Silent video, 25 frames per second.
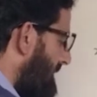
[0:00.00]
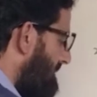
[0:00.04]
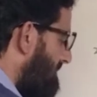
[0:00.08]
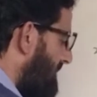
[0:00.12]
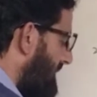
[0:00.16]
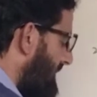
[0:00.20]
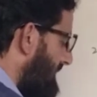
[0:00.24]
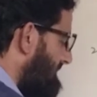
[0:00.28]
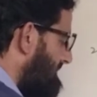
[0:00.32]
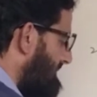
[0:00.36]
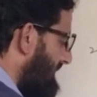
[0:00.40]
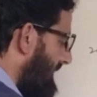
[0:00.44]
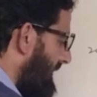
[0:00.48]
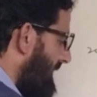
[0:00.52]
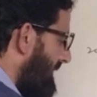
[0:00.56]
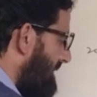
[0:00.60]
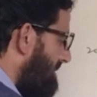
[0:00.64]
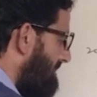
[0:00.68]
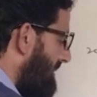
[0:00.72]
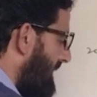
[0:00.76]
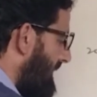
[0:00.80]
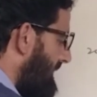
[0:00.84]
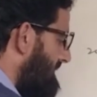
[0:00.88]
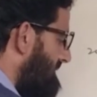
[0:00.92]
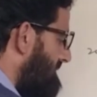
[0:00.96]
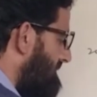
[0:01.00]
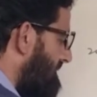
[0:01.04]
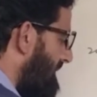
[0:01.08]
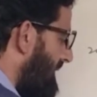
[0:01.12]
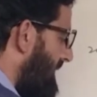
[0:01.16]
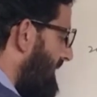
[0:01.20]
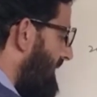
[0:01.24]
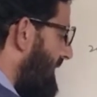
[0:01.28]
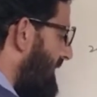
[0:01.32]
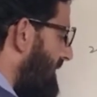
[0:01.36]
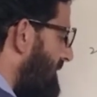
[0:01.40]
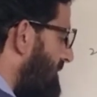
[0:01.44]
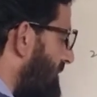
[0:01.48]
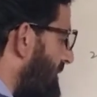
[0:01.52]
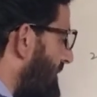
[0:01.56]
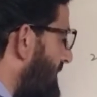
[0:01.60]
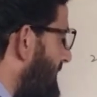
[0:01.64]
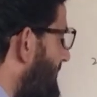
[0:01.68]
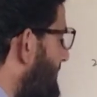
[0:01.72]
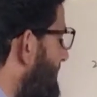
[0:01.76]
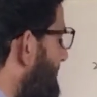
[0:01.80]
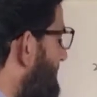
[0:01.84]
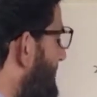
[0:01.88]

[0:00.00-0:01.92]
plus n minus 1 into D.